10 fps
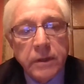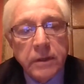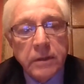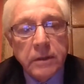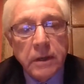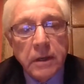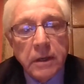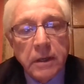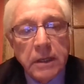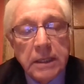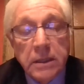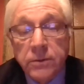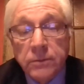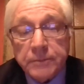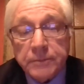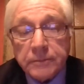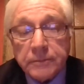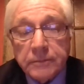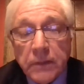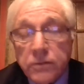the EU.
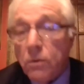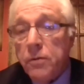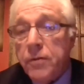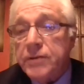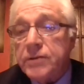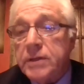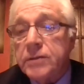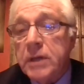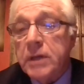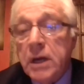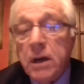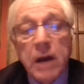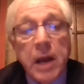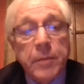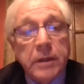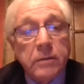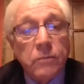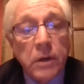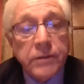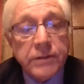So all of these things are happening
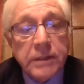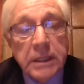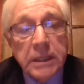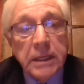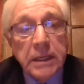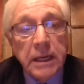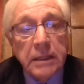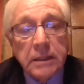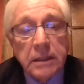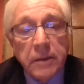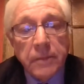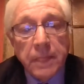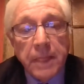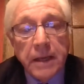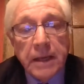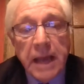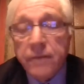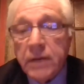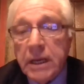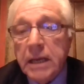at once, and
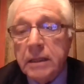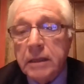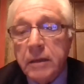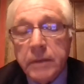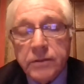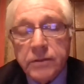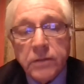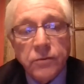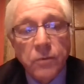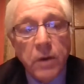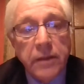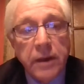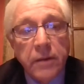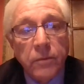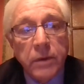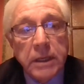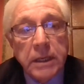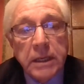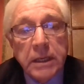navigating them in such a way that we